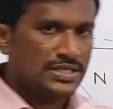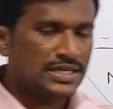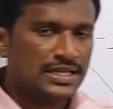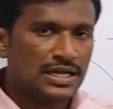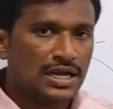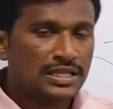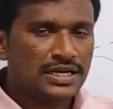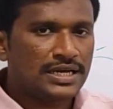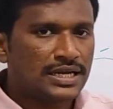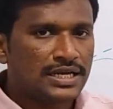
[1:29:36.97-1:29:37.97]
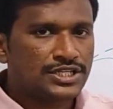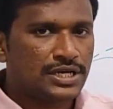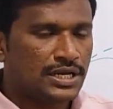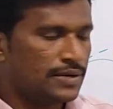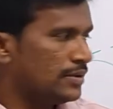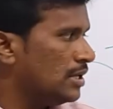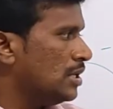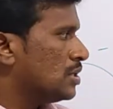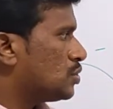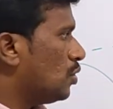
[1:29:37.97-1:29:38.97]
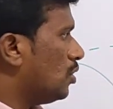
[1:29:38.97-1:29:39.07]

What is that another end connection?